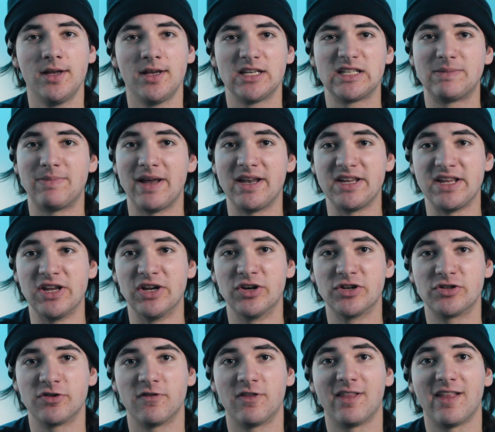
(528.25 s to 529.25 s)
spend
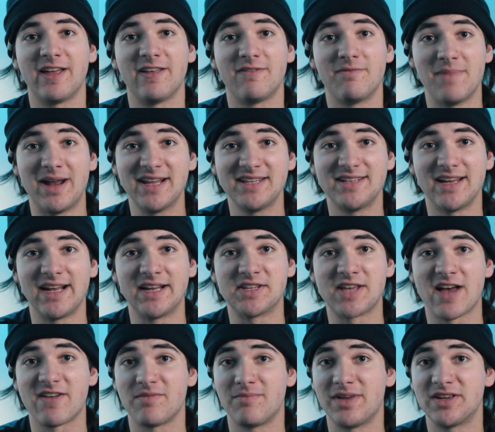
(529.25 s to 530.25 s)
years of their life meditating
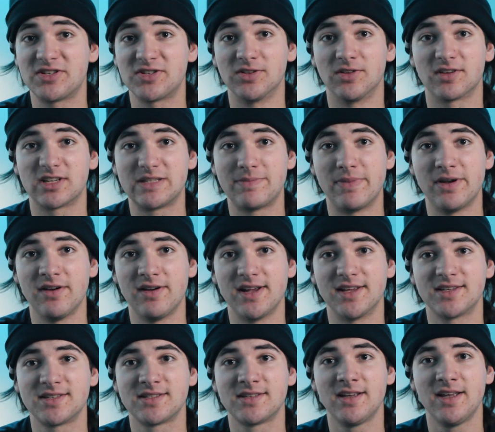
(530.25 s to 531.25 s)
to have a mystical
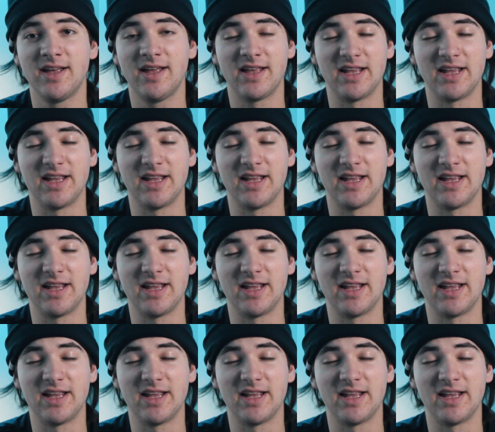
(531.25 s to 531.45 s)
experience,